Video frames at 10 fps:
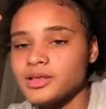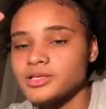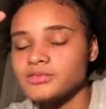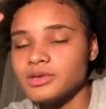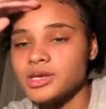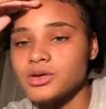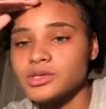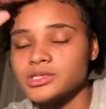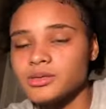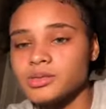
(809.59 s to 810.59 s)
this video and
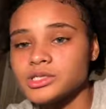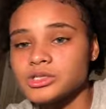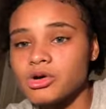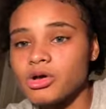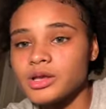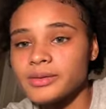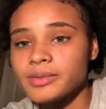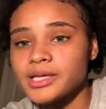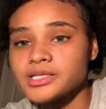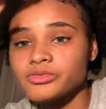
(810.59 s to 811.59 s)
someone is calling
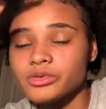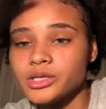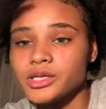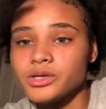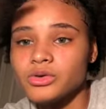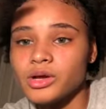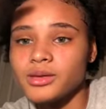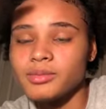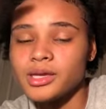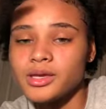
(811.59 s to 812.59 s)
me. It's really annoying
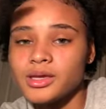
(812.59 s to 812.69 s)
me.